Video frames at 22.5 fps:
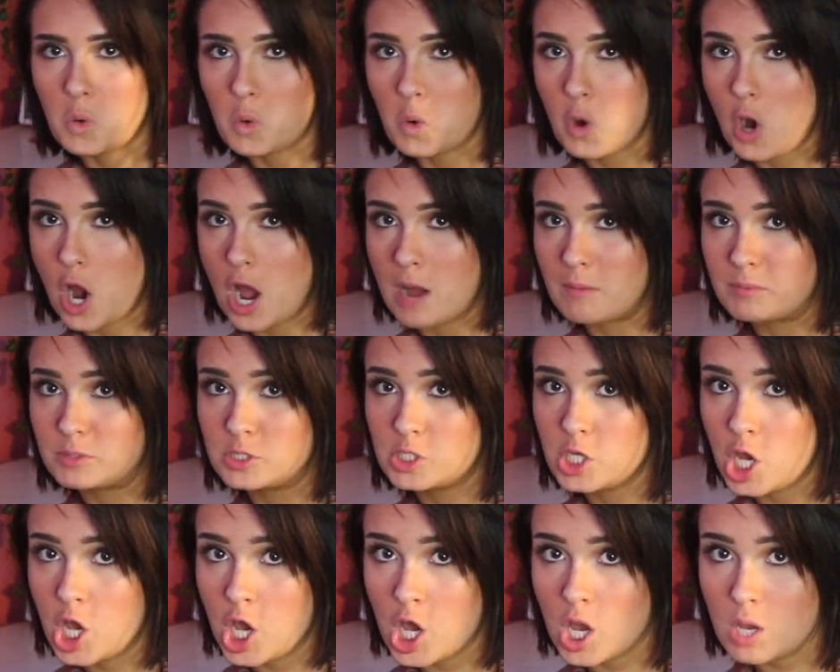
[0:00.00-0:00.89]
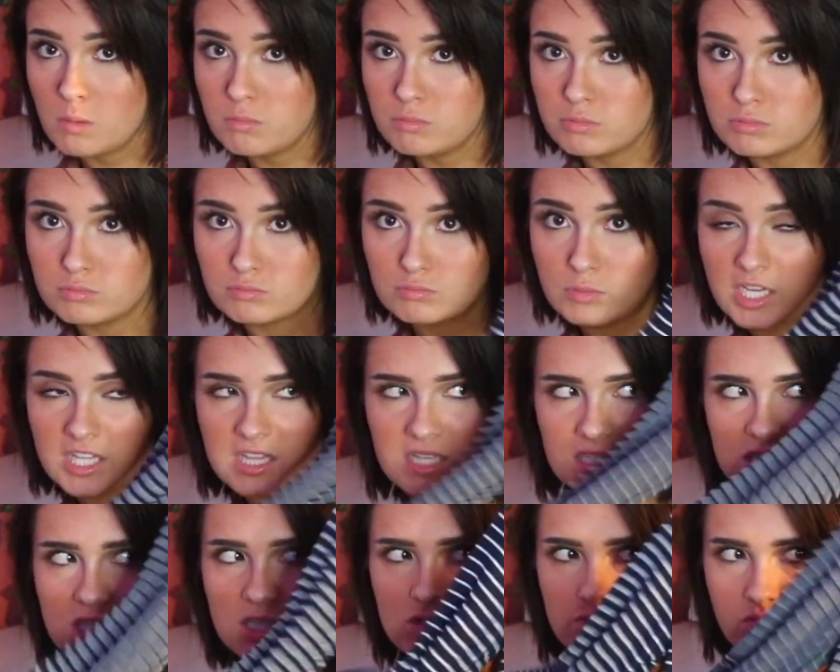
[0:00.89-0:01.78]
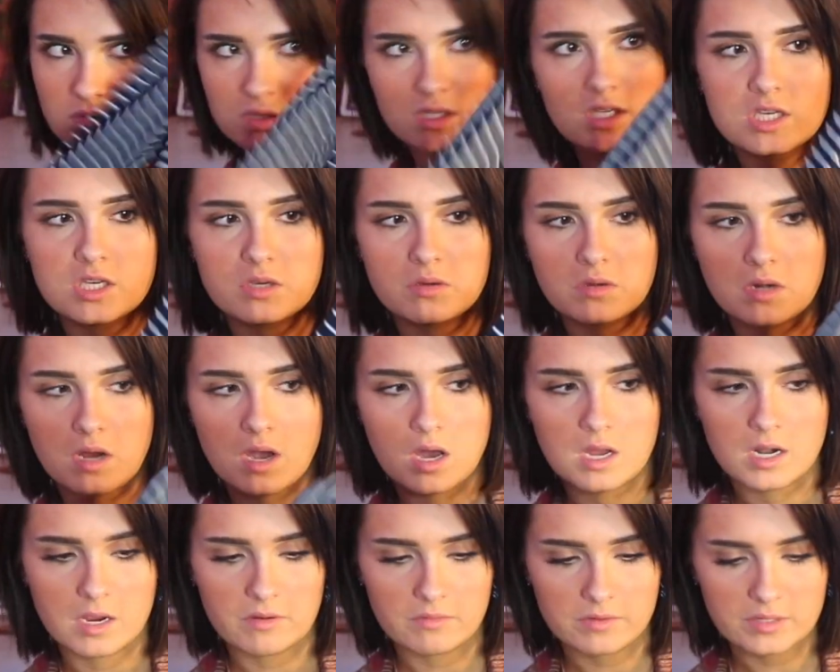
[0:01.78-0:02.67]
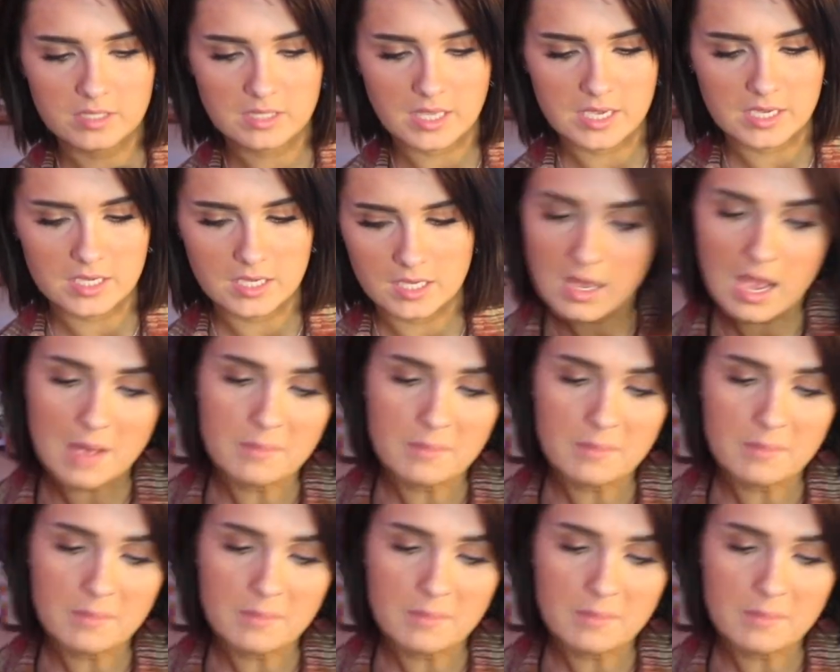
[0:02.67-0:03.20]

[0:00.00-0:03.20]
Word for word: crop top. This is really cute on. I really like it.